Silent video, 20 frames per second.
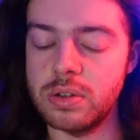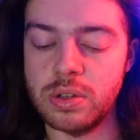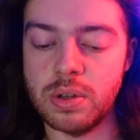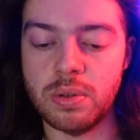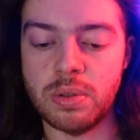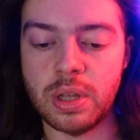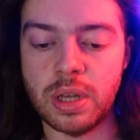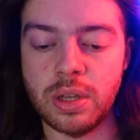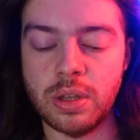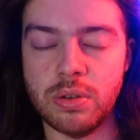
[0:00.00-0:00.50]
So
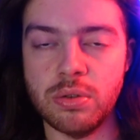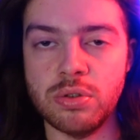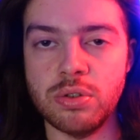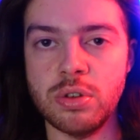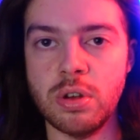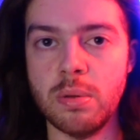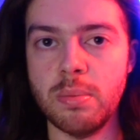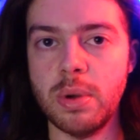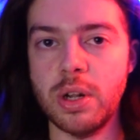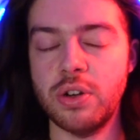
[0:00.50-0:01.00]
thank you
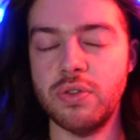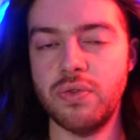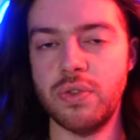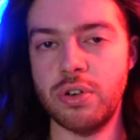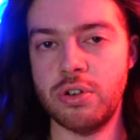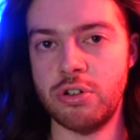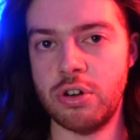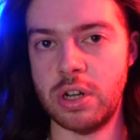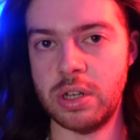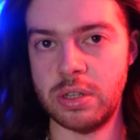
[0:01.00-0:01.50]
so much for
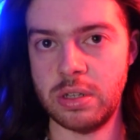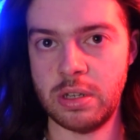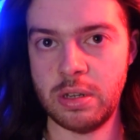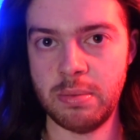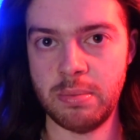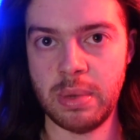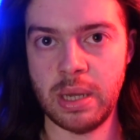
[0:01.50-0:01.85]
trusting